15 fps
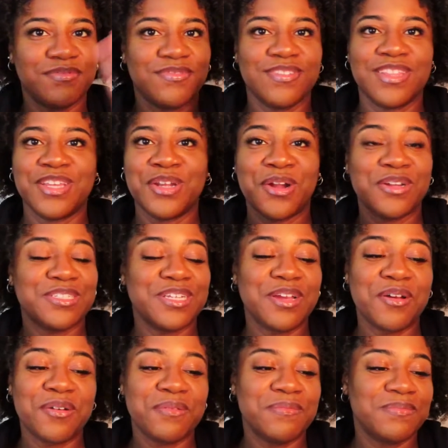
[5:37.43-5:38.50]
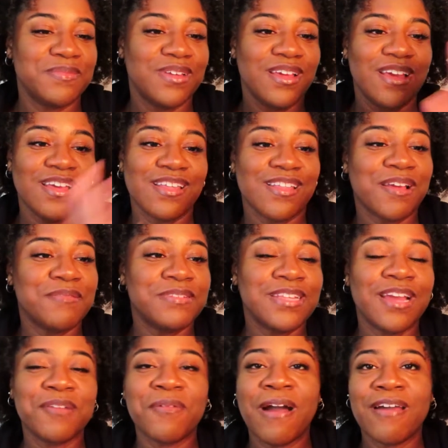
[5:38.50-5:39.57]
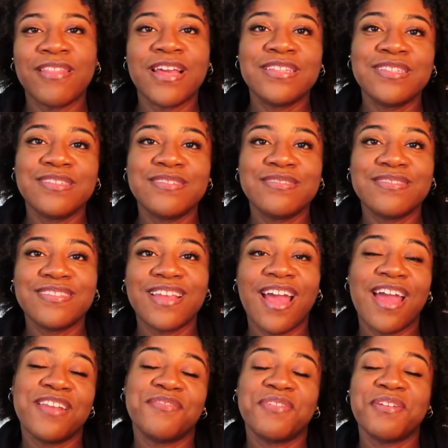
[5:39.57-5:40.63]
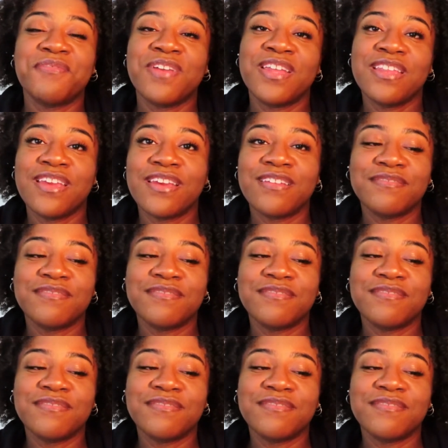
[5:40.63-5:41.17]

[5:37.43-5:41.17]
the nursing home. So I was like, wow, that's kind of convenient.